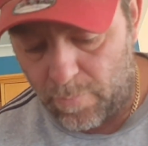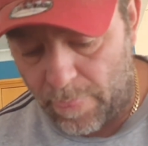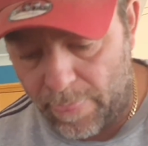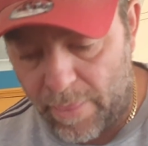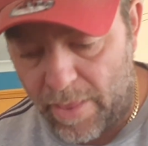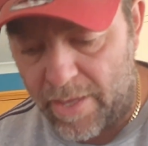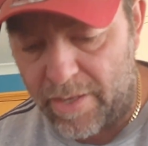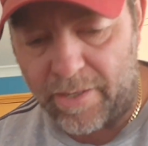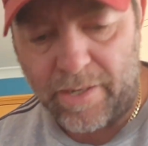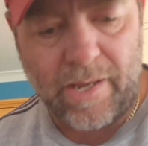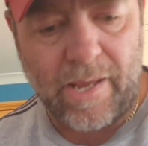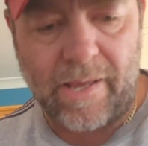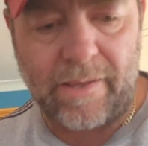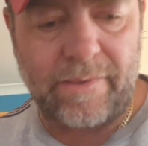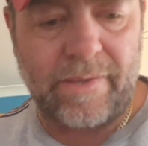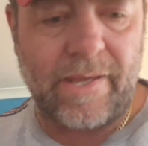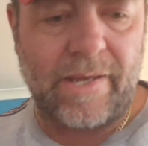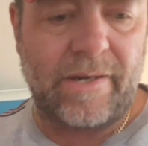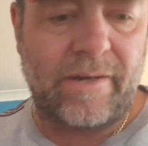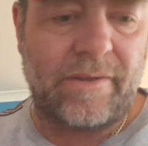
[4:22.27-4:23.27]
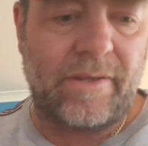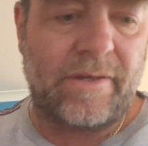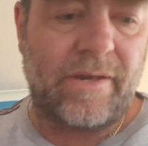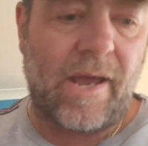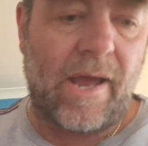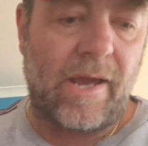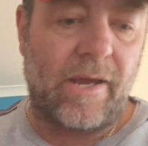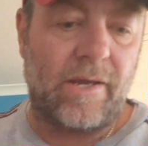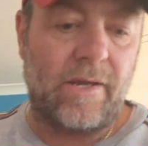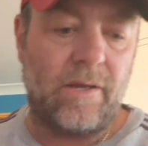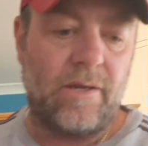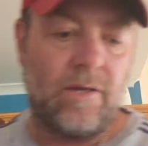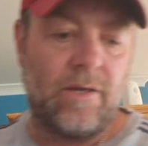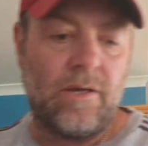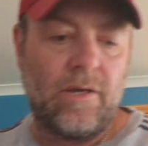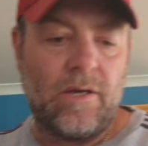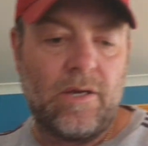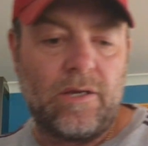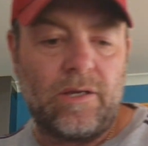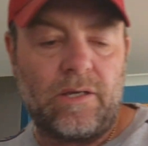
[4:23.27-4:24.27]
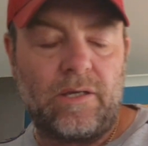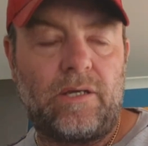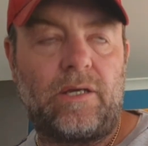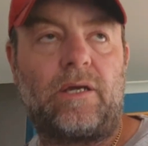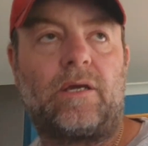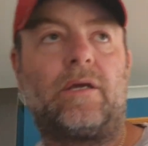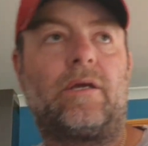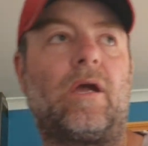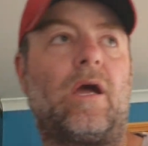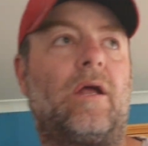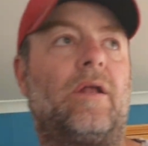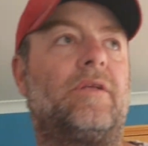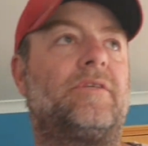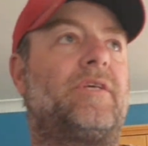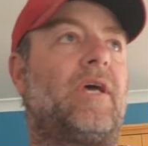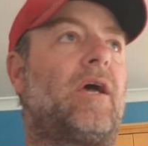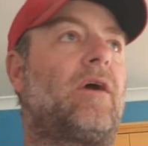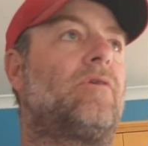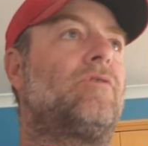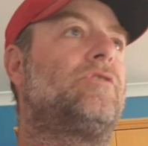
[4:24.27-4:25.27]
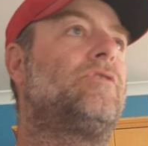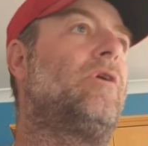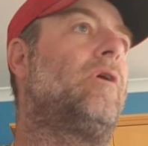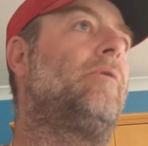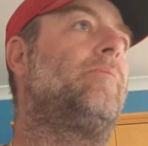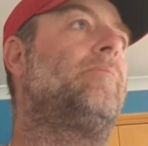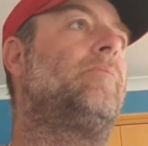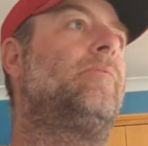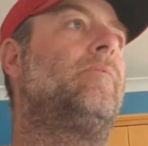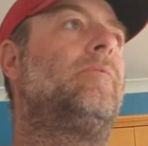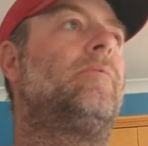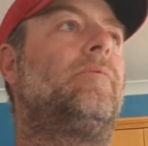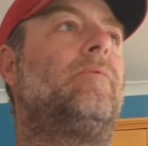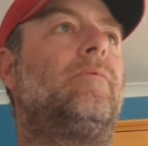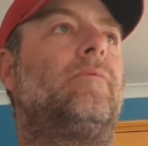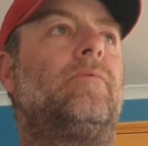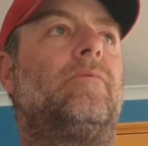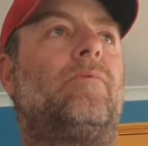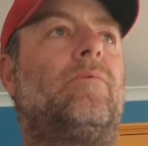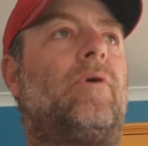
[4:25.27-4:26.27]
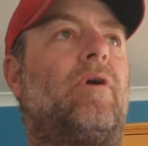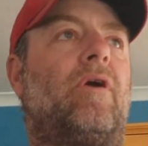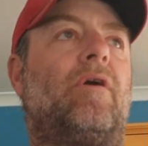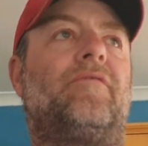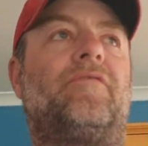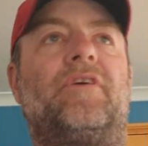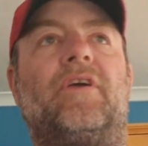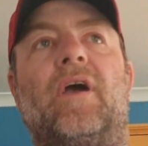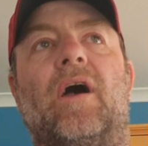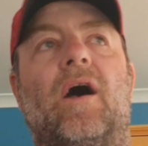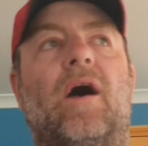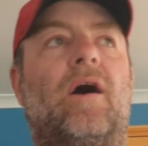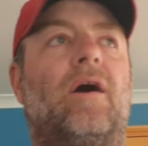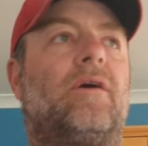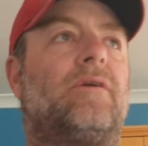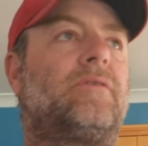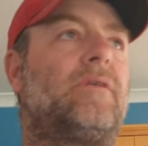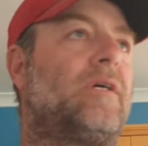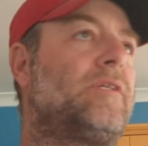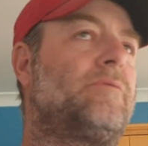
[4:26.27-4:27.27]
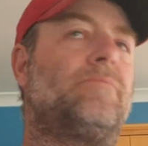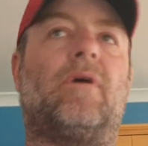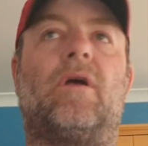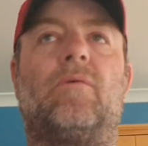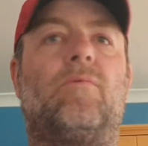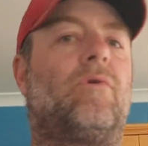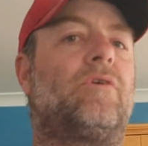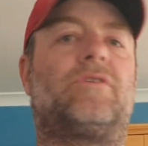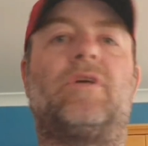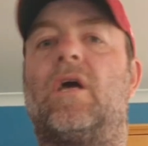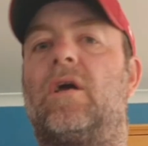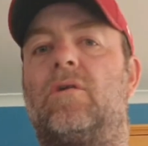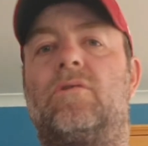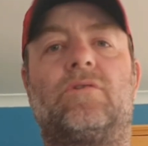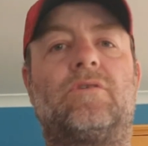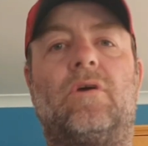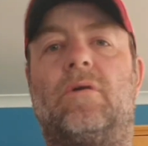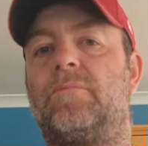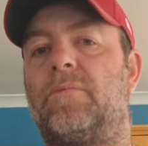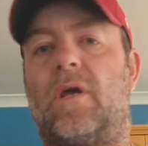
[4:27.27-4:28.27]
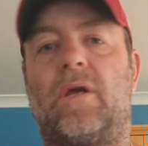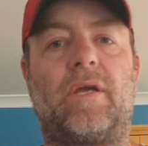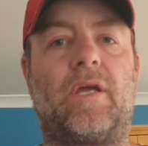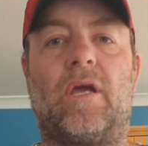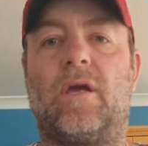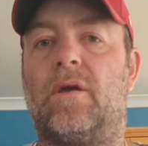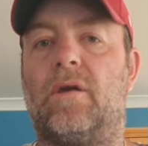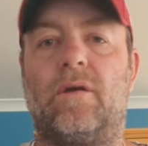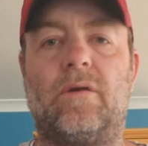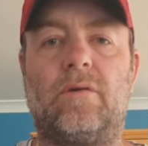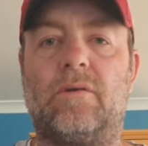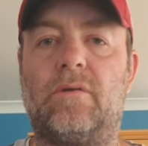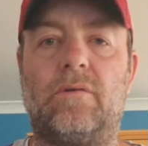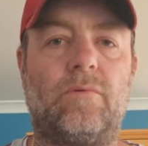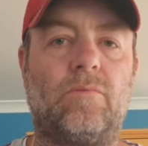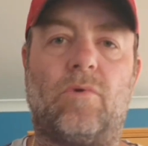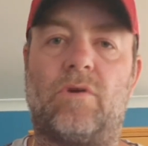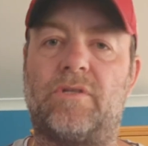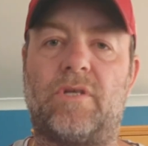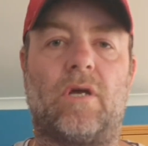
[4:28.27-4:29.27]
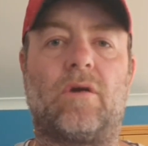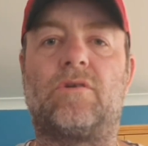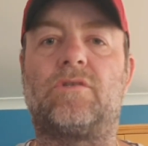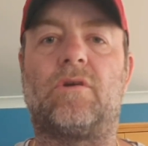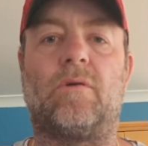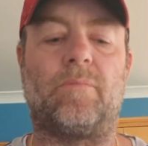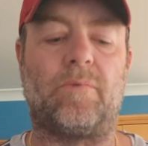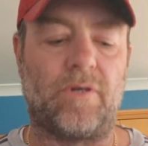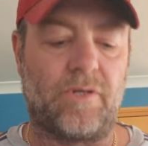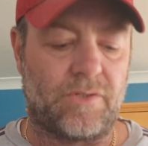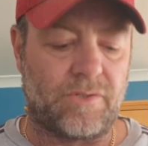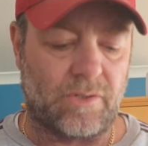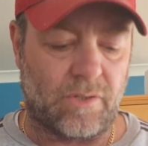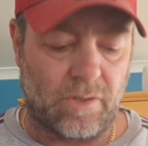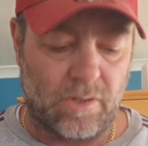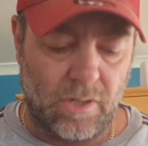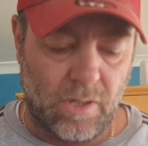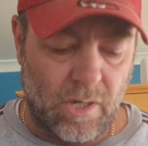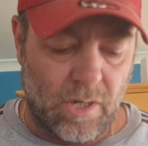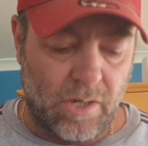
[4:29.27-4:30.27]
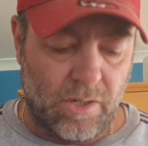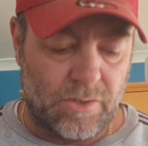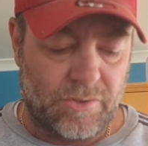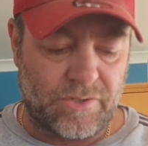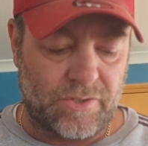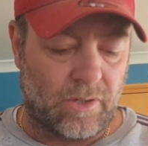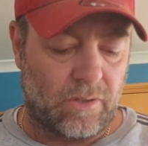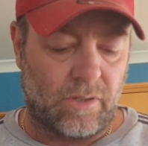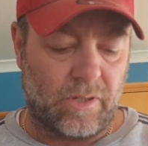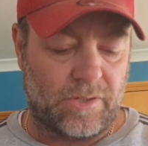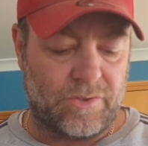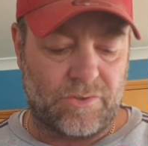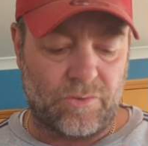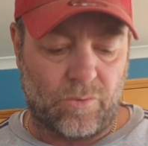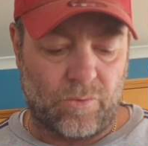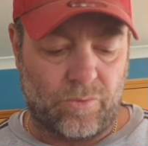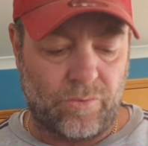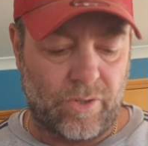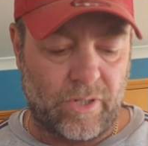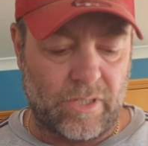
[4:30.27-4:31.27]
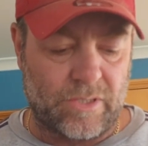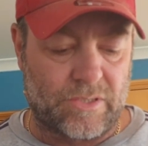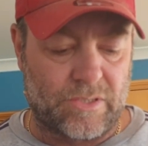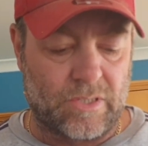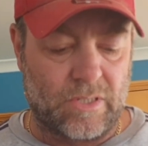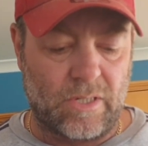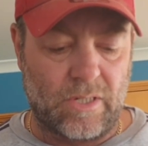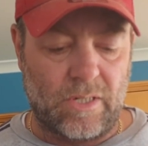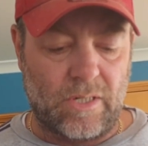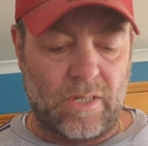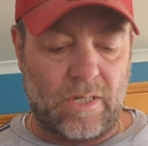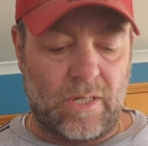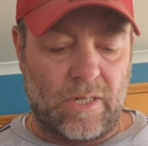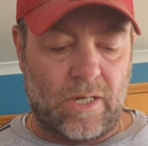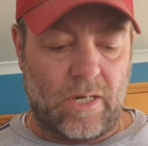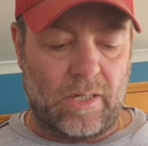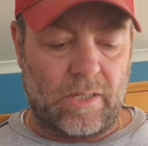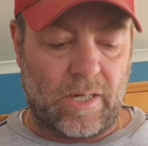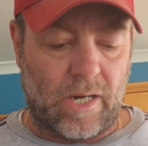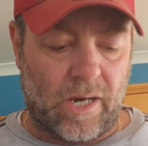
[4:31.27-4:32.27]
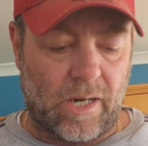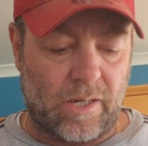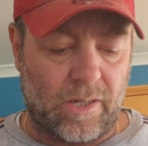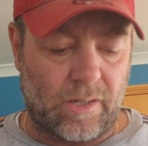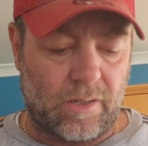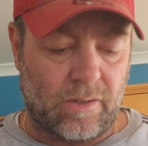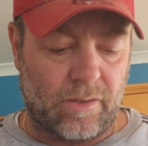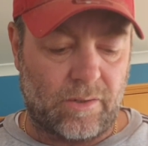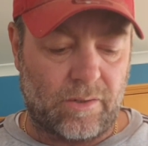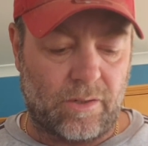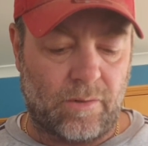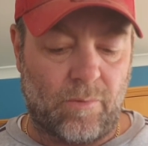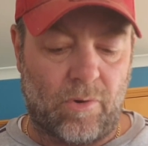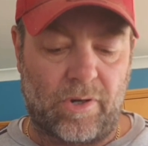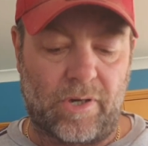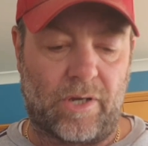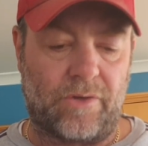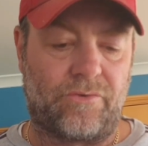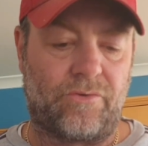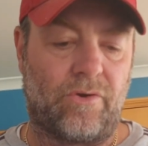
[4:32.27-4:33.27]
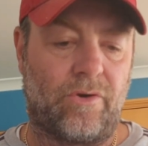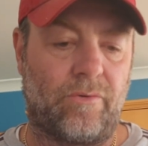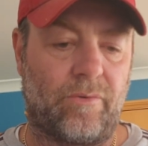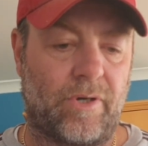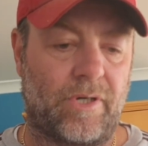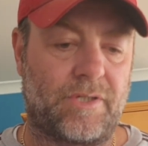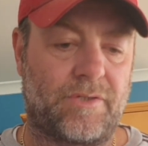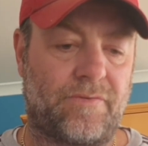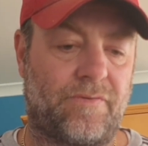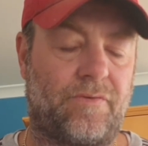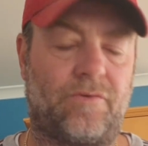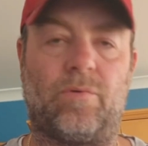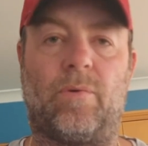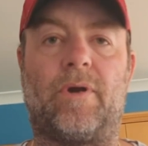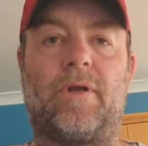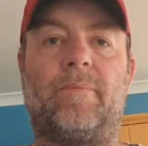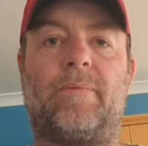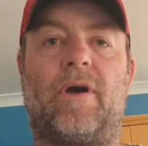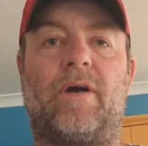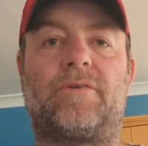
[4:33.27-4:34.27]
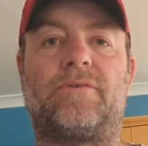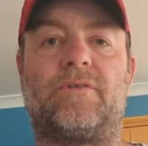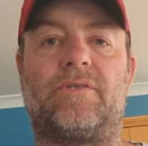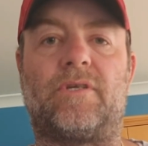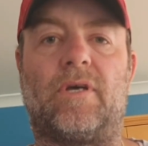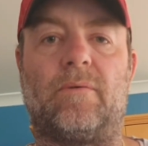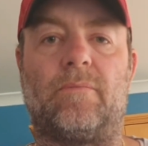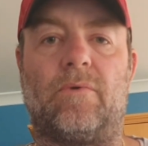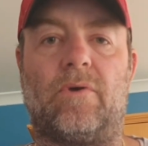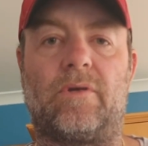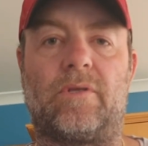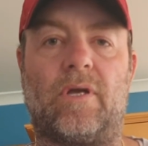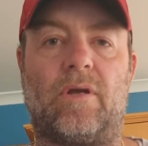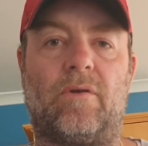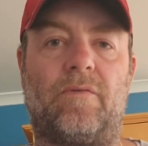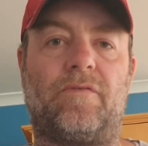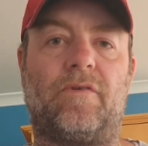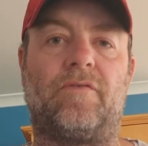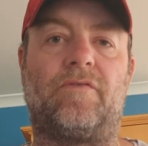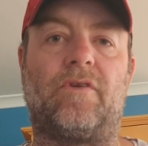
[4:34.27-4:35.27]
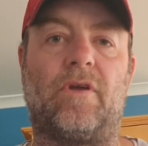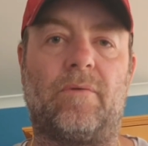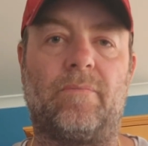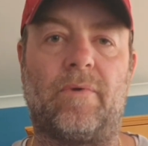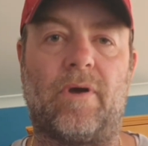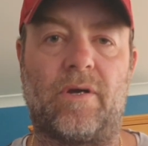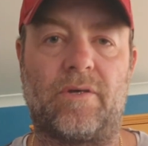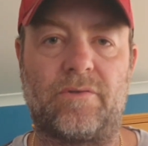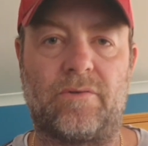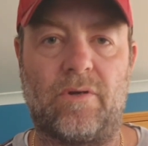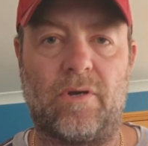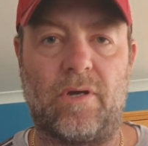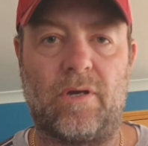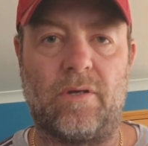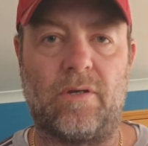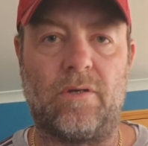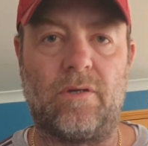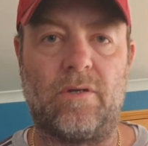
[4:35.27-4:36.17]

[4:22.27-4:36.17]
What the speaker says: then at the end of the day, you can go to the tackle shop, wherever you are, doesn't matter what tackle shop, don't care what tackle shop it is that sell these sort of rigs, okay? You might get 2 rigs for 20 bucks or something like that, or 15 bucks, right?